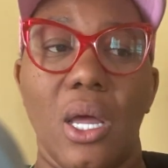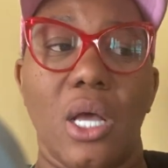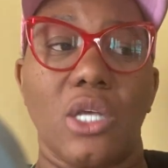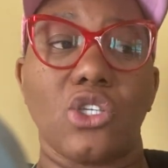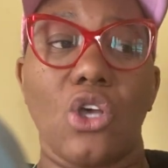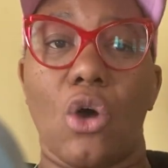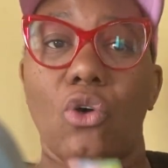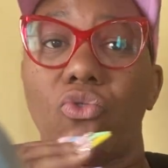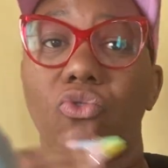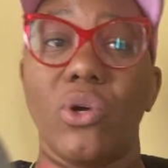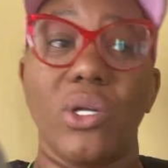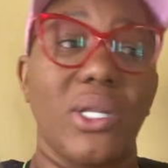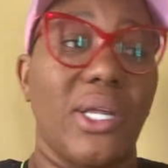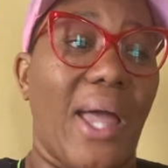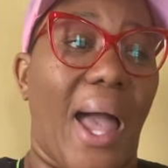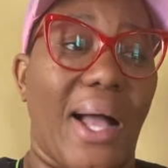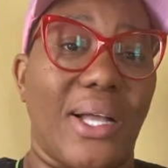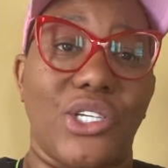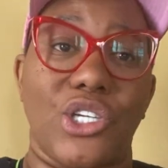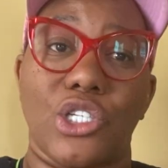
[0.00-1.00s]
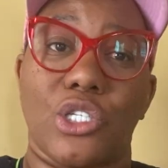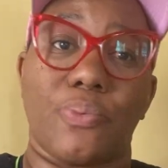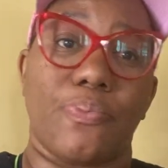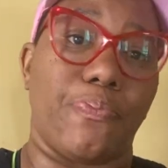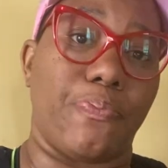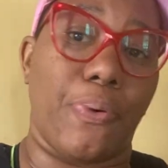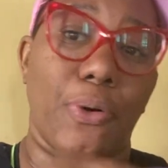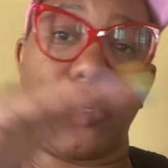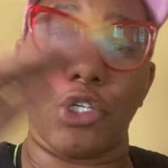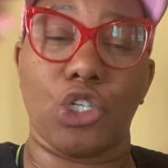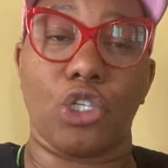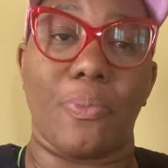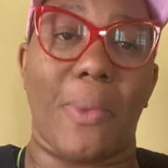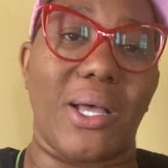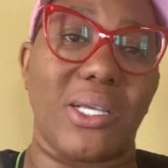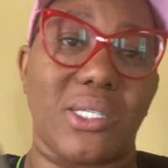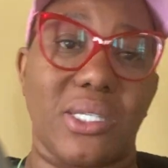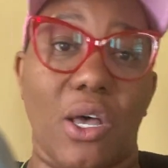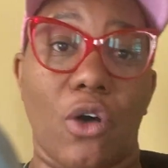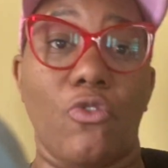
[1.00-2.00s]
So, really, I just pushed
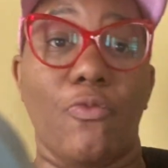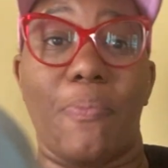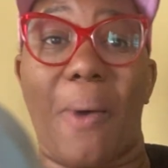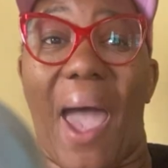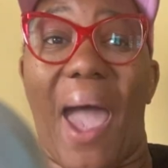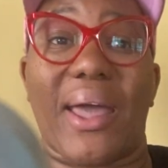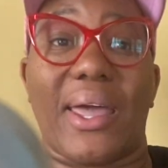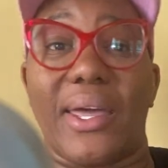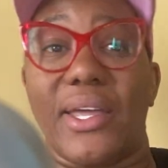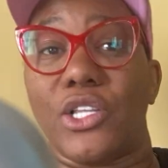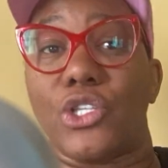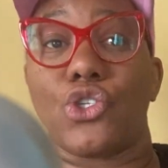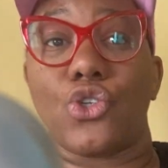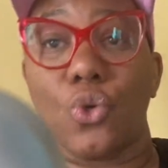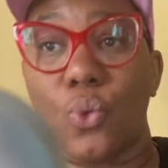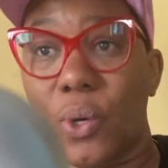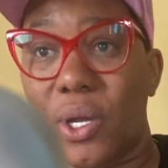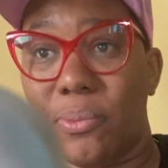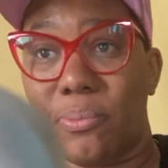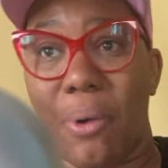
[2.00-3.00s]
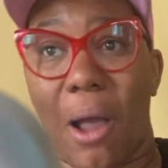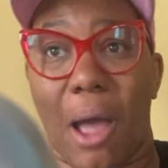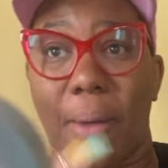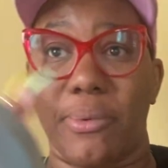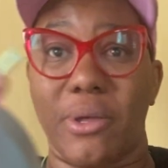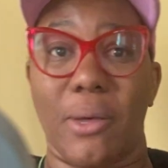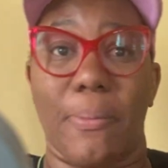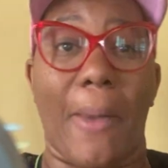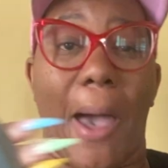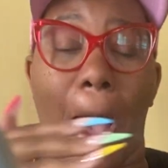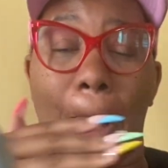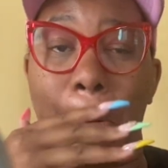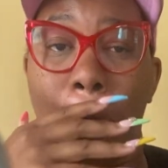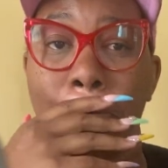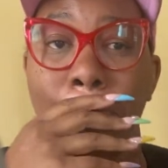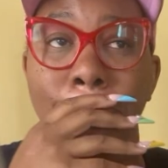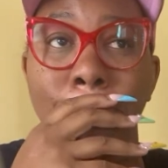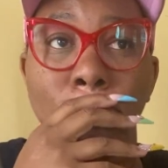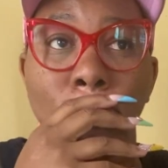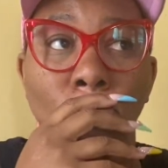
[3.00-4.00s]
myself back into it probably
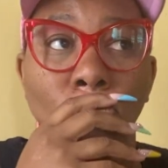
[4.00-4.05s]
about,